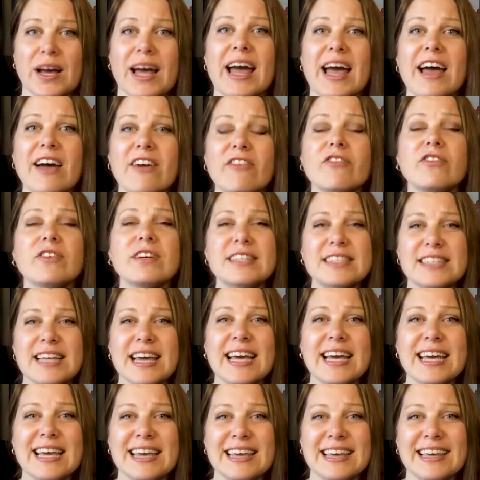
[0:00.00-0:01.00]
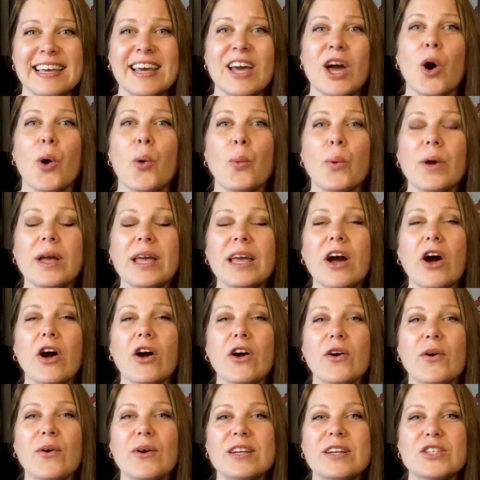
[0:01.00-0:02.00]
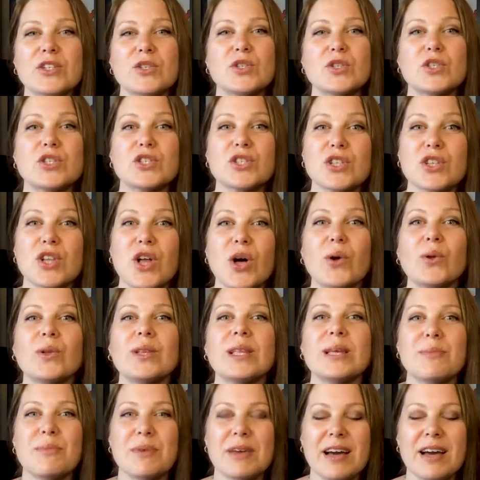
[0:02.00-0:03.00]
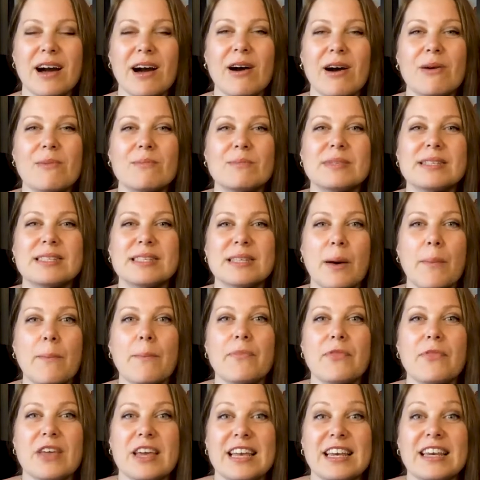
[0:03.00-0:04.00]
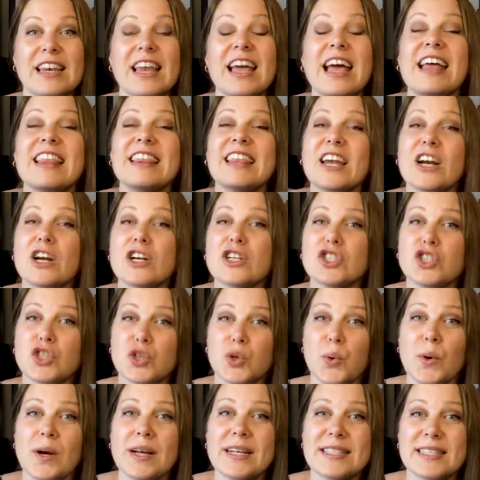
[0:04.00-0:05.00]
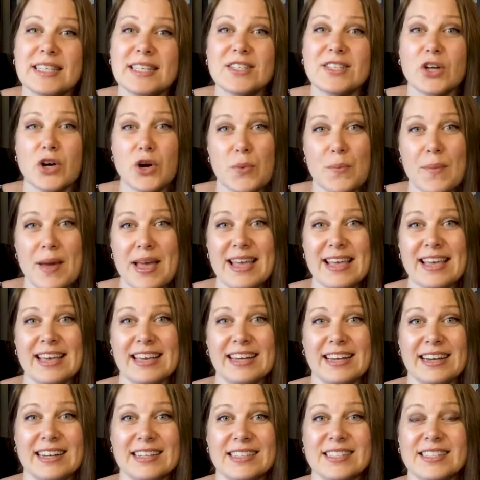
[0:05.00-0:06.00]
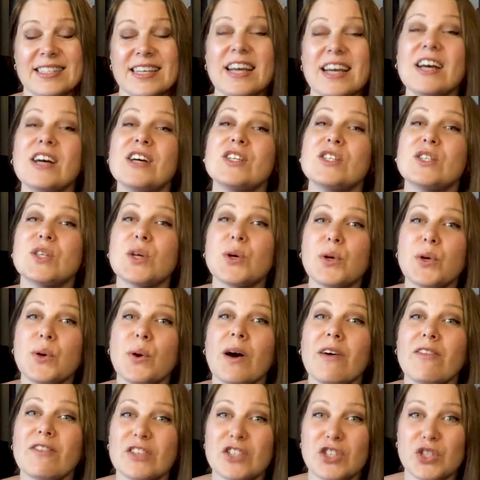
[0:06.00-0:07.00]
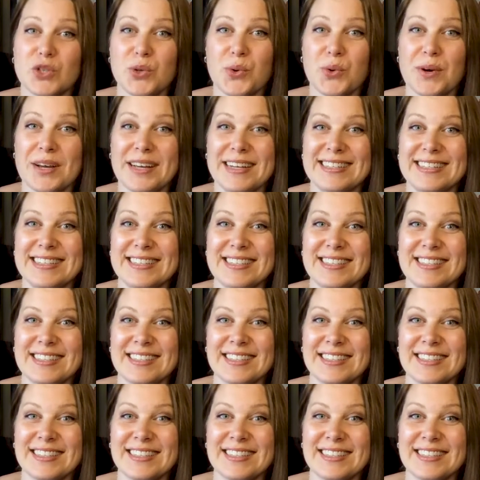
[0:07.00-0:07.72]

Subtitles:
Every day, we are going to slowly become something that our choices are making us. So you have a choice.